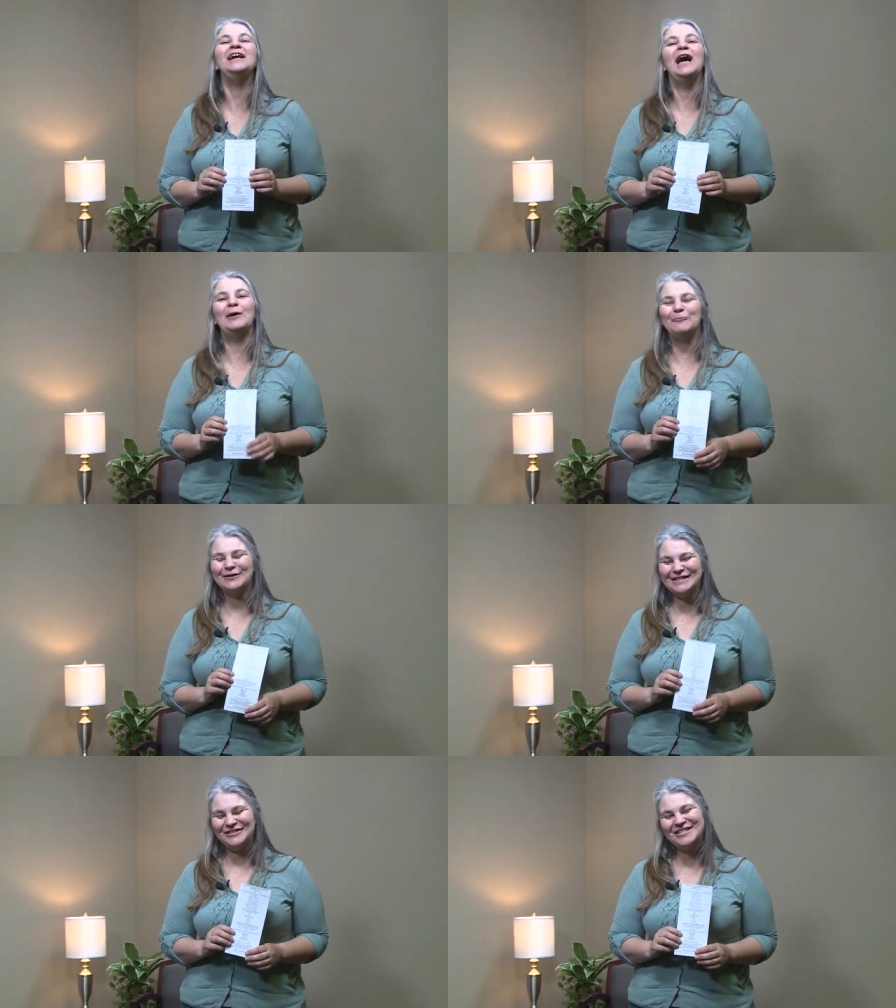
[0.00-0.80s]
and we'll
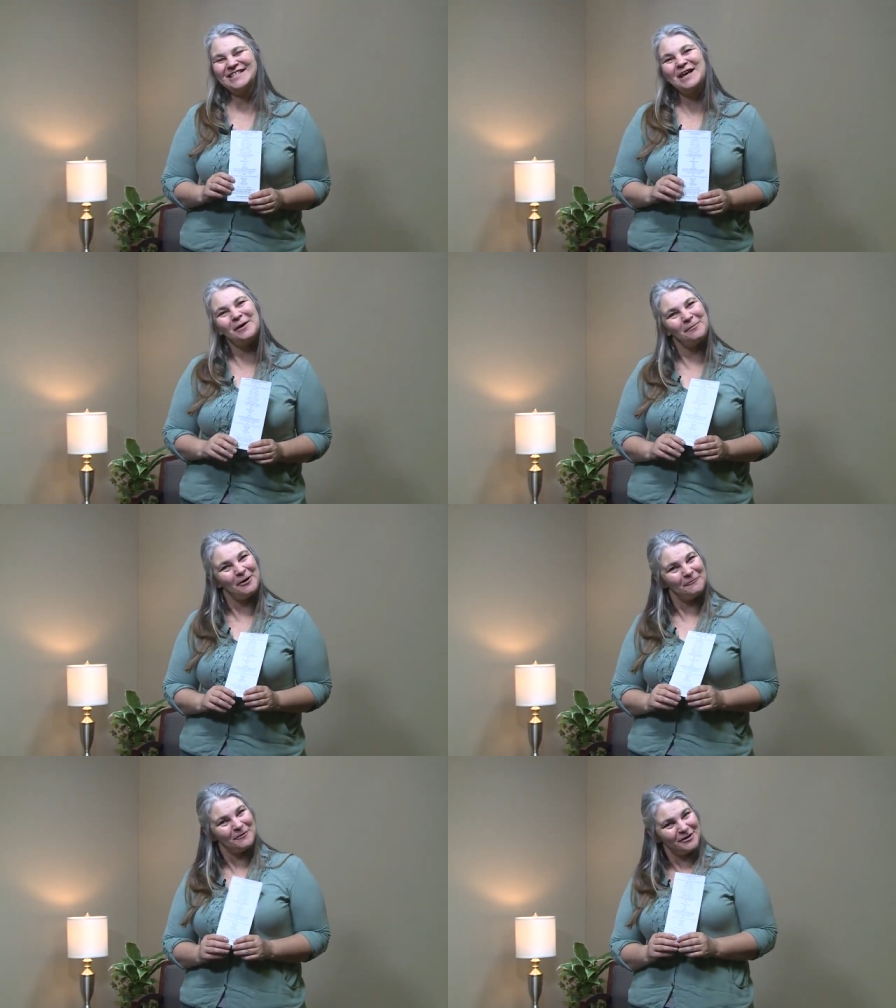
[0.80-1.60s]
get you set up
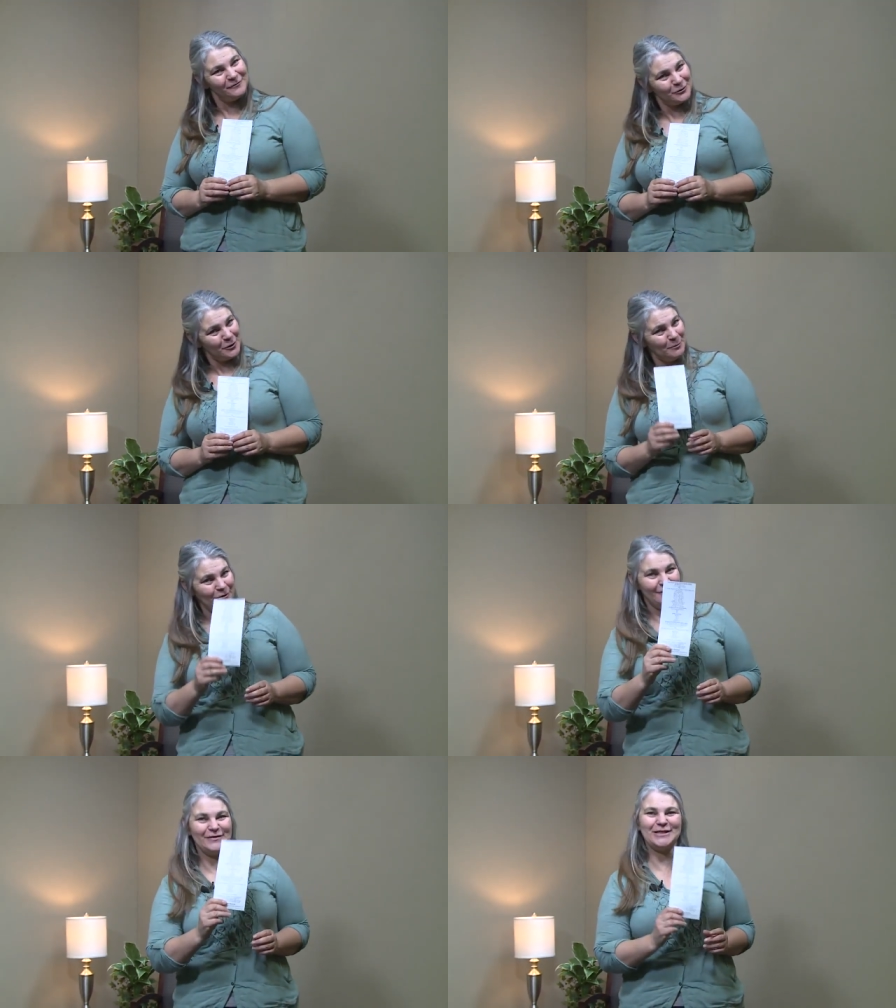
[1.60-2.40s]
on one of your own
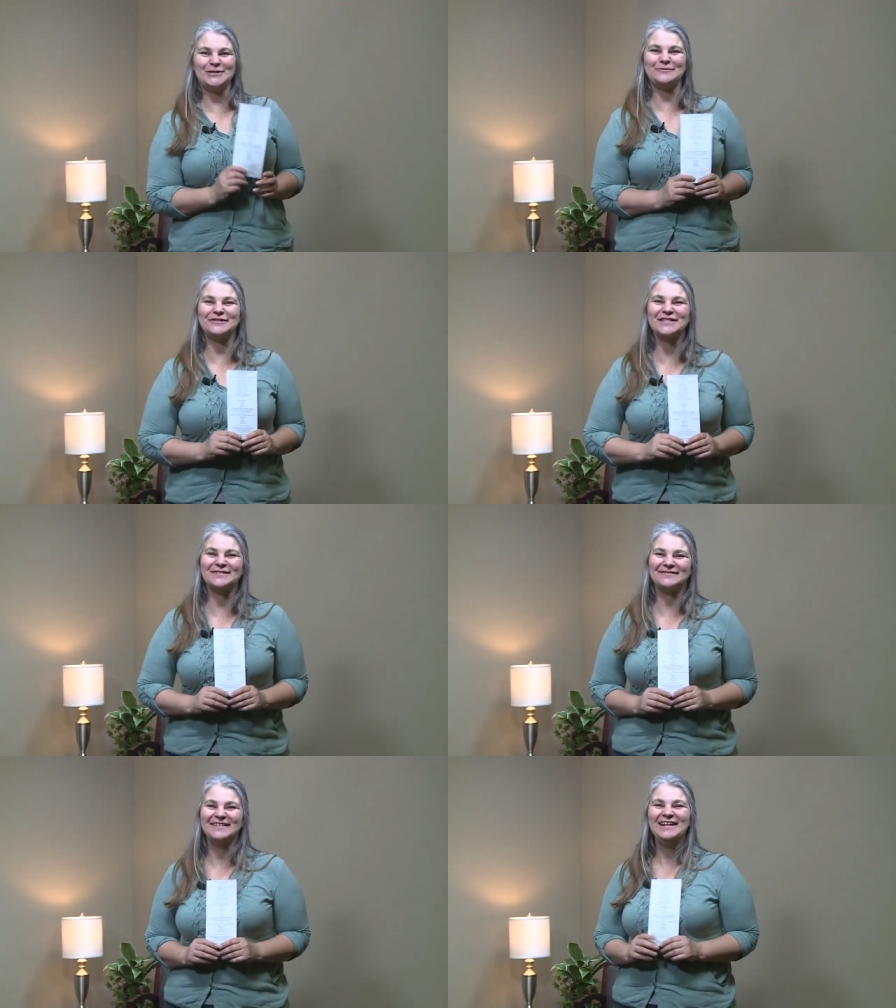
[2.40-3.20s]
private tours.
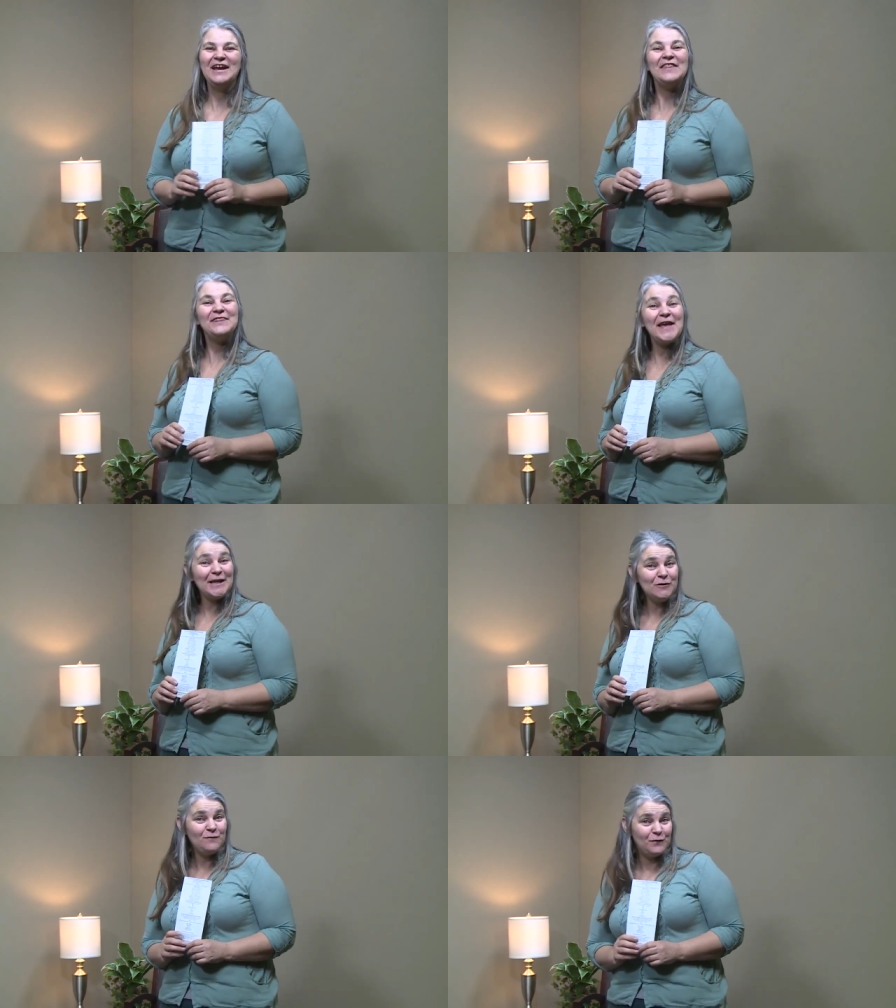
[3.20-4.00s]

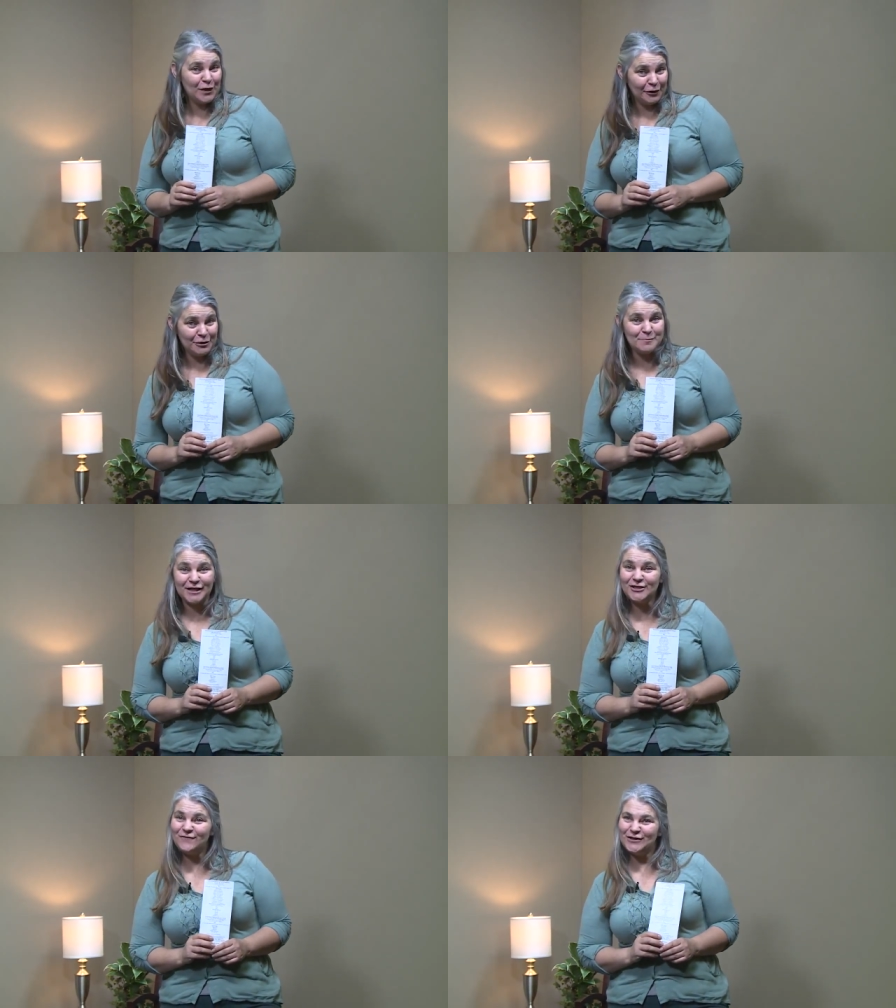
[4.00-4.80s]
Thank you very
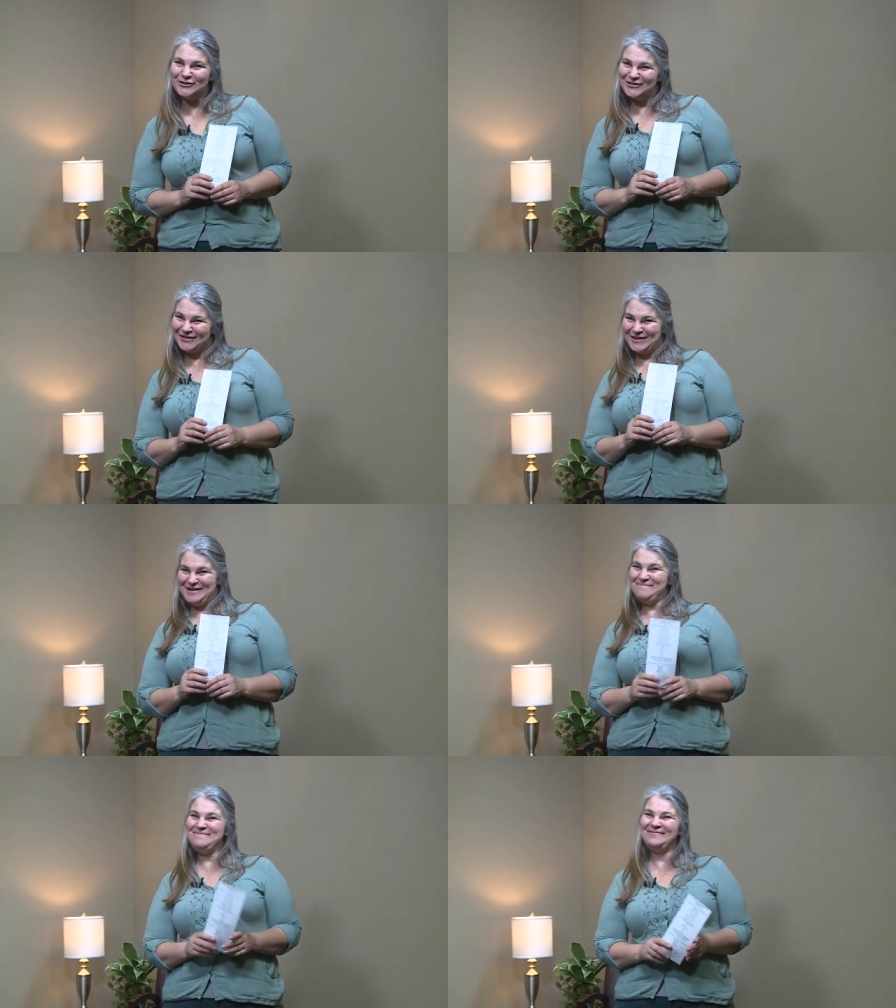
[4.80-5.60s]
much for your
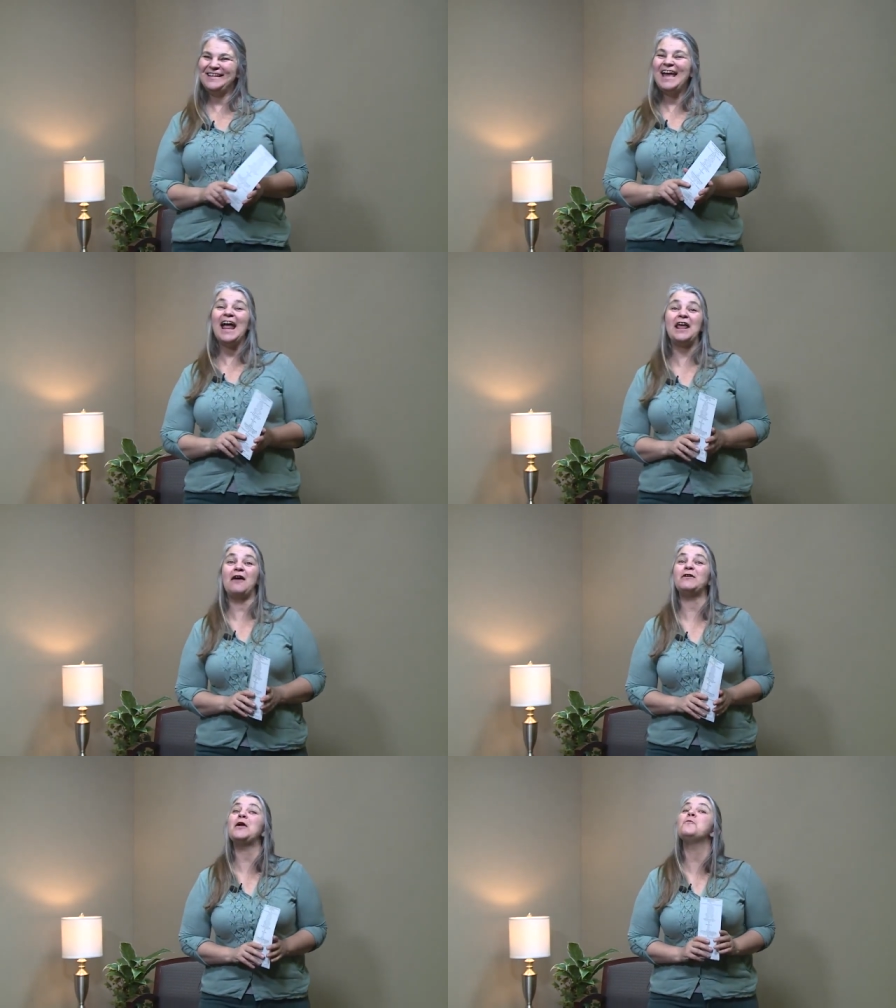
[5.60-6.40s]
time and
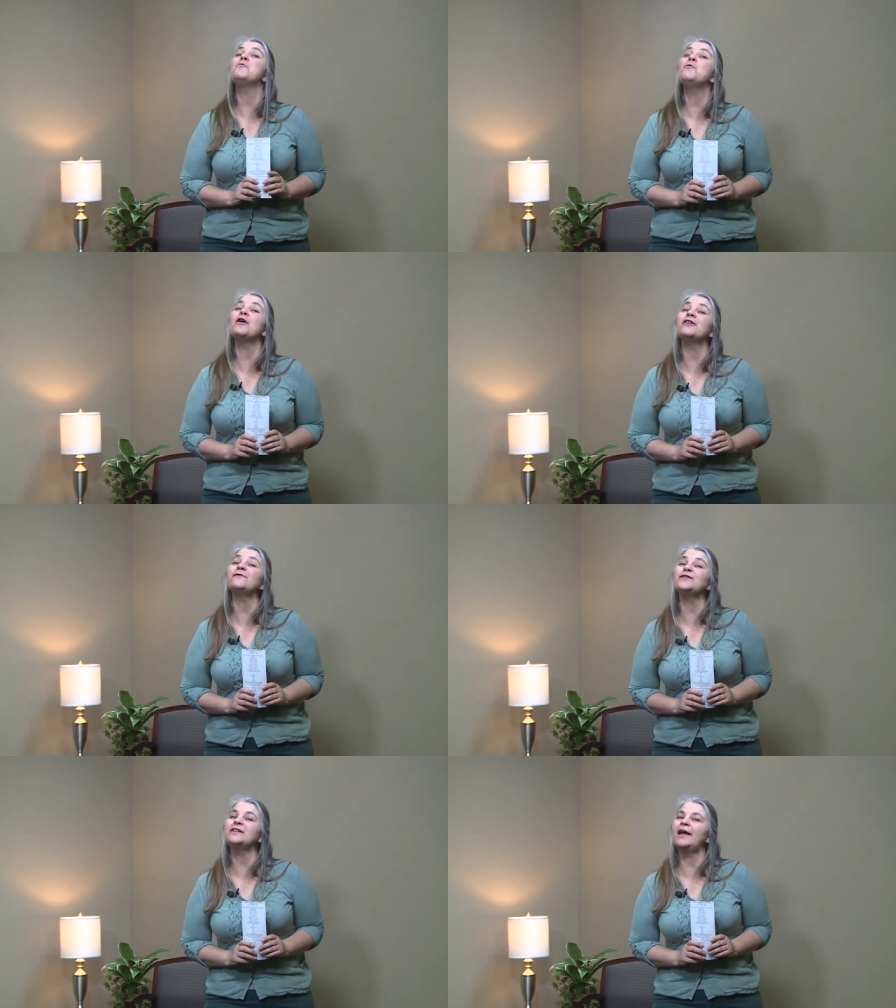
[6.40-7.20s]
have a
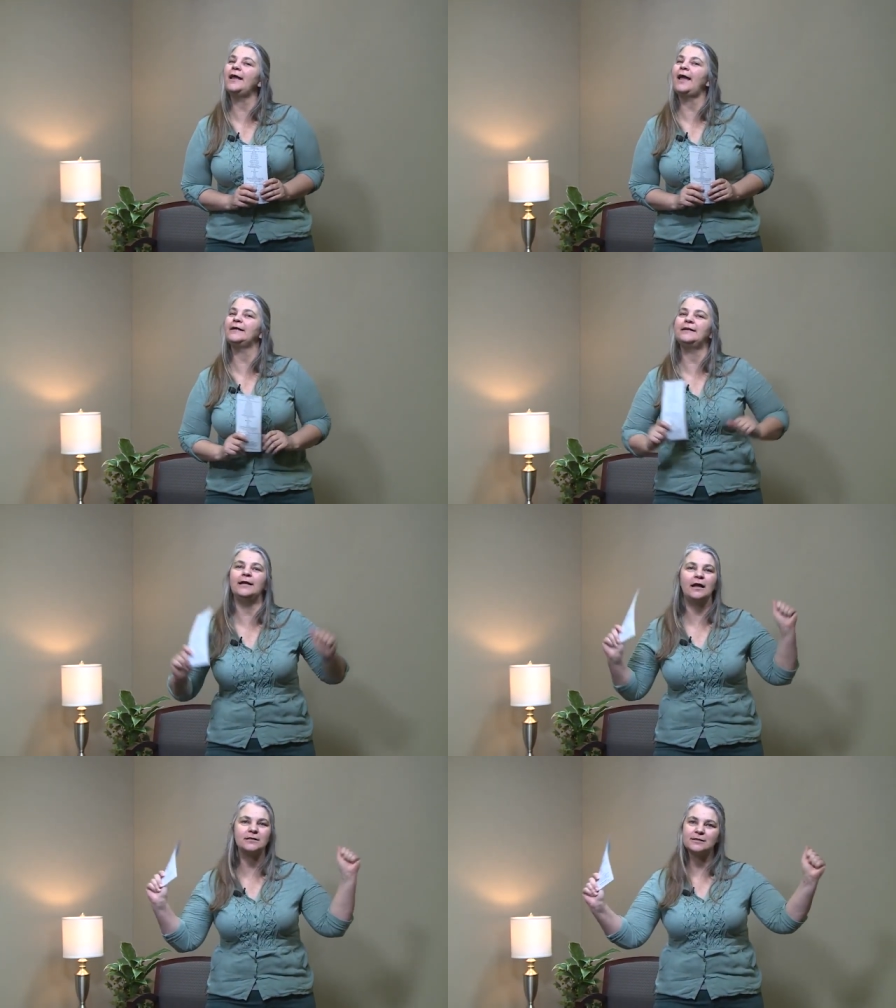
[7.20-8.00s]
wonderful day and
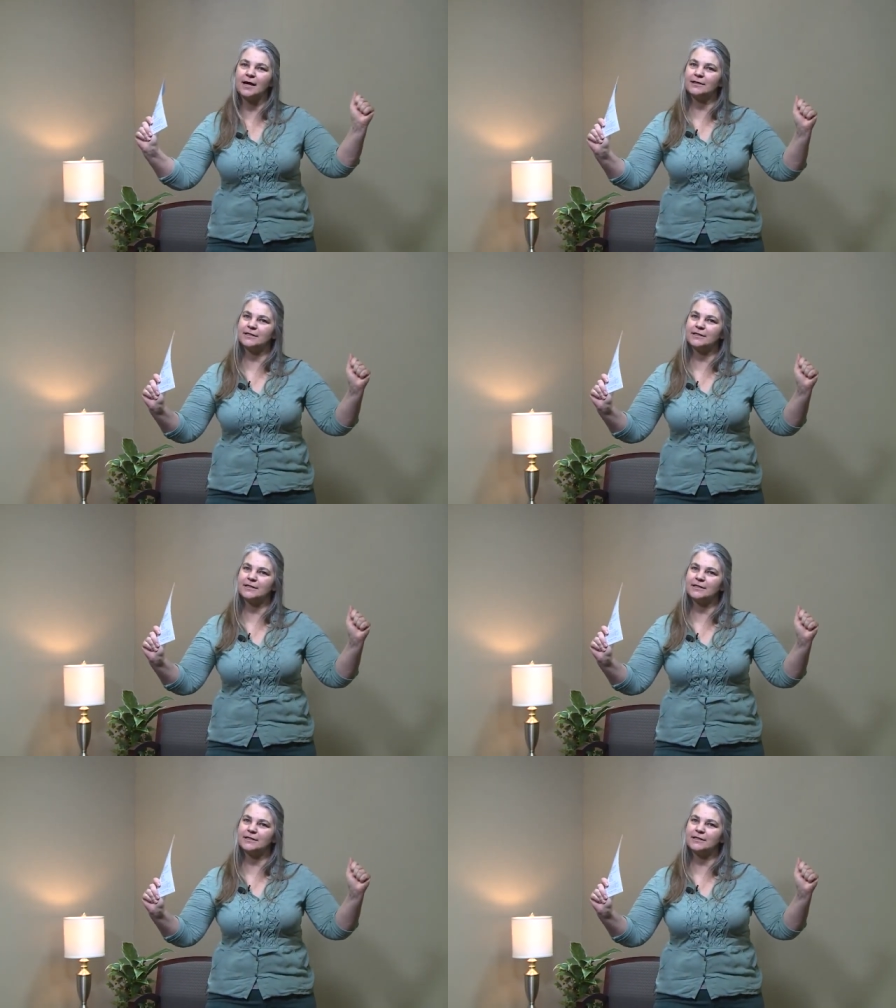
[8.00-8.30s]
get outside and